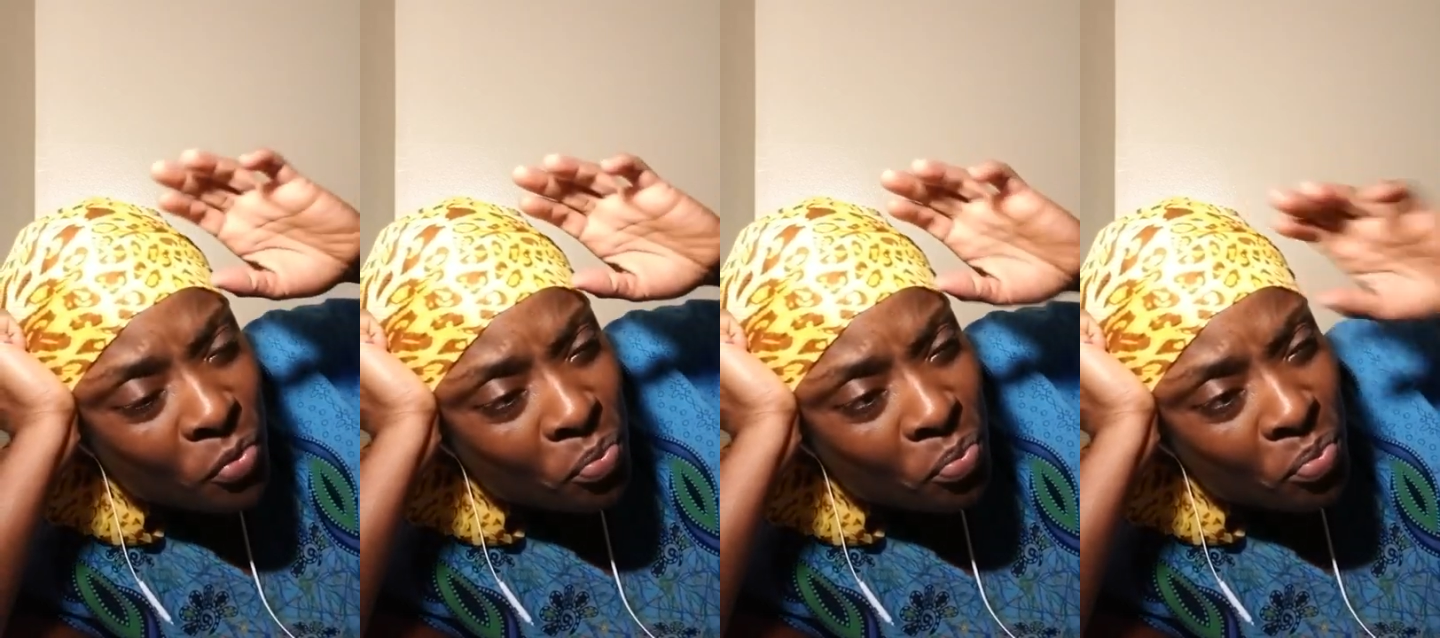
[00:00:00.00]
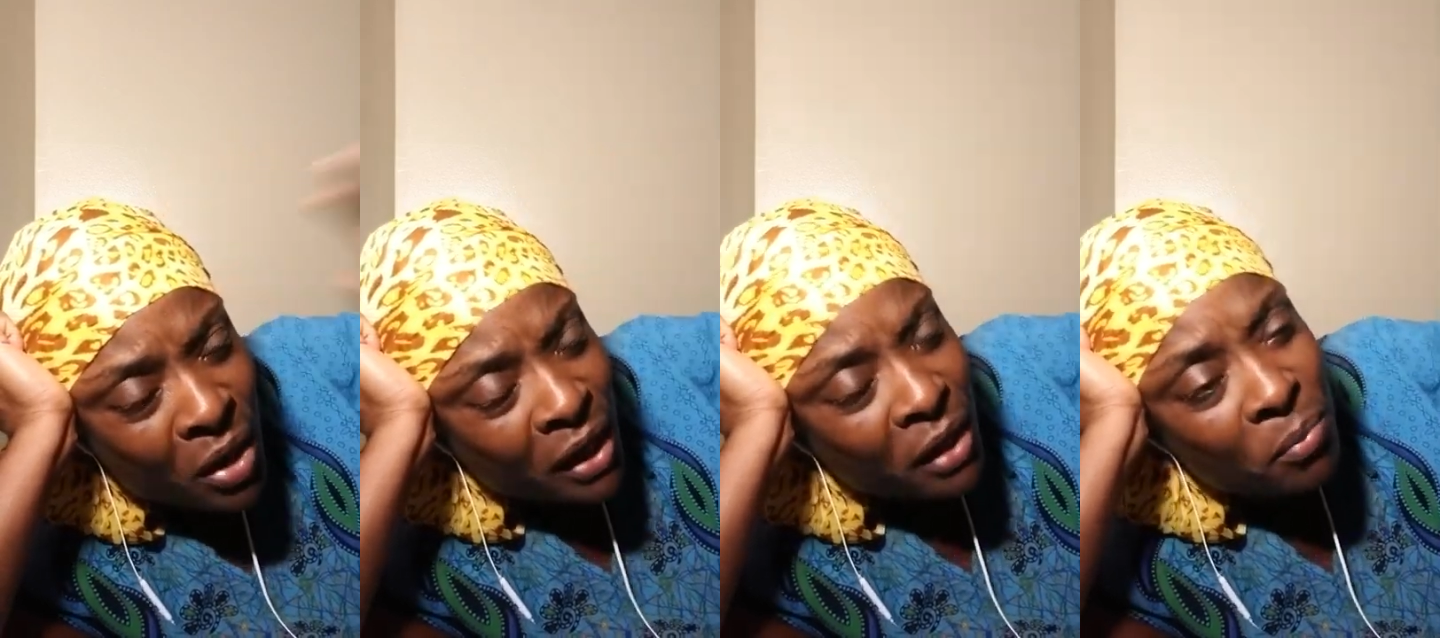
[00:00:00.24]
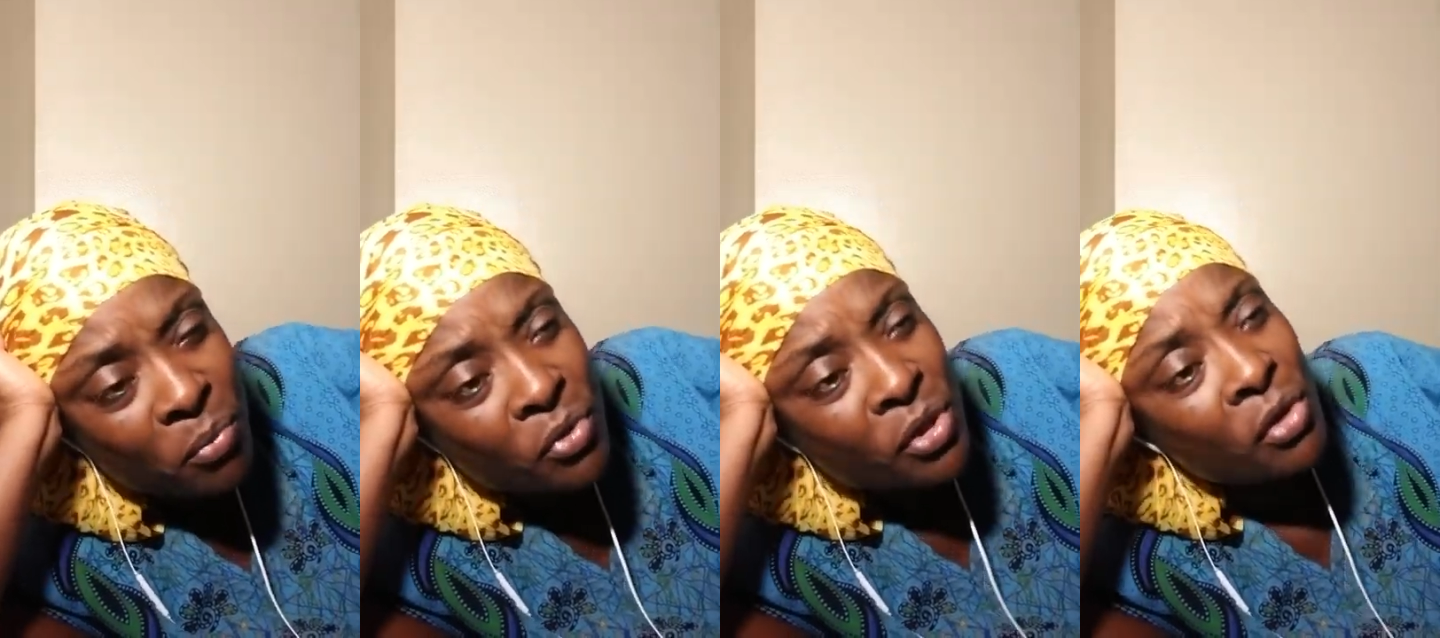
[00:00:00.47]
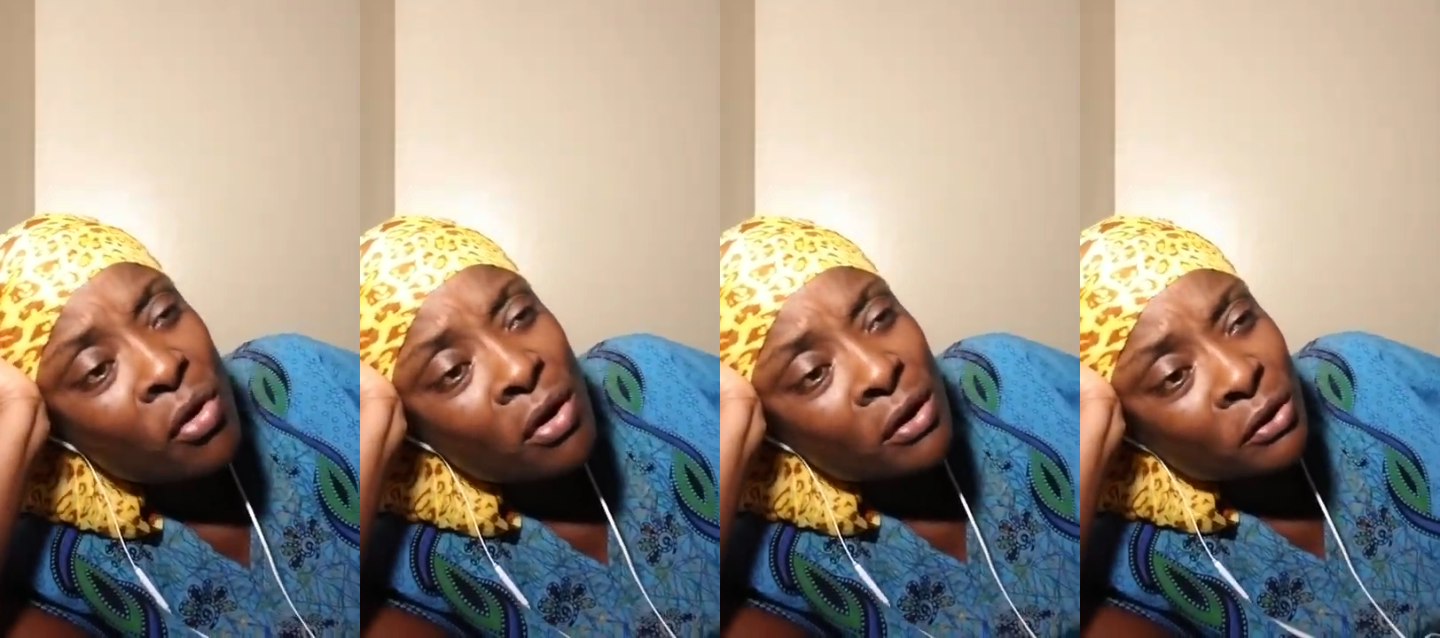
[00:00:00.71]
making
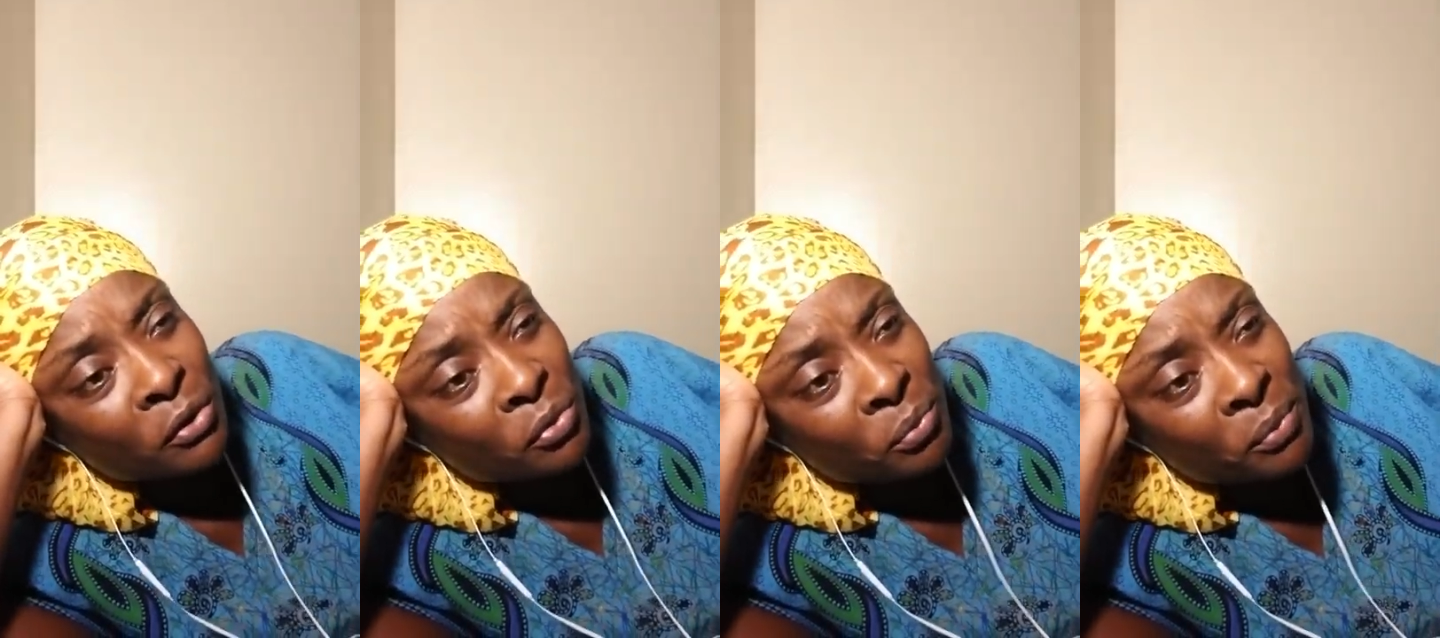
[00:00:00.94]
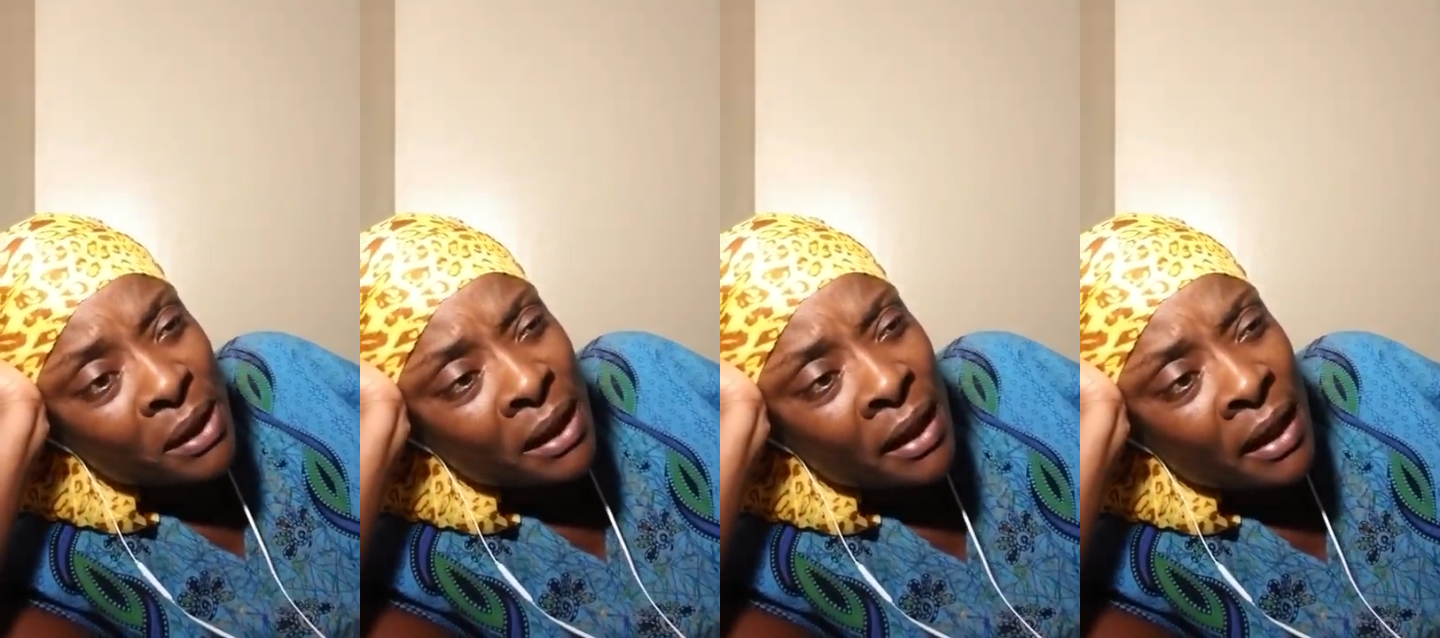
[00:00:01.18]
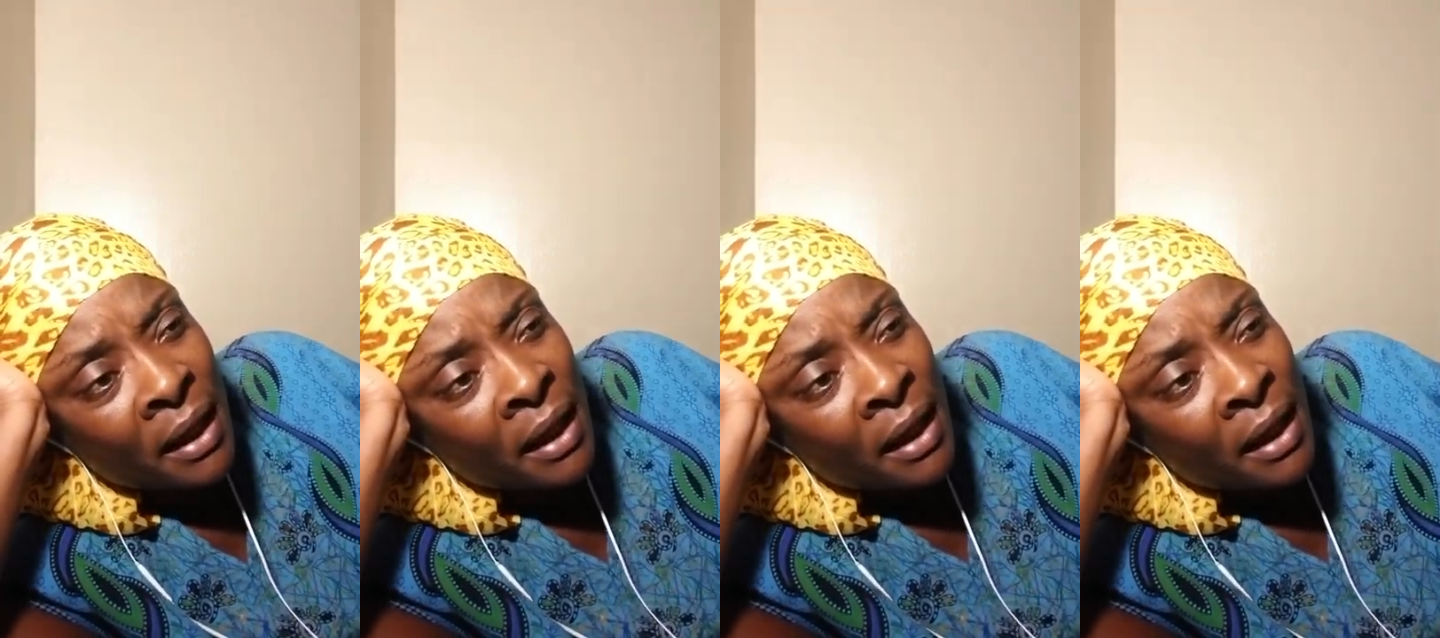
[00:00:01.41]
booty calls to me.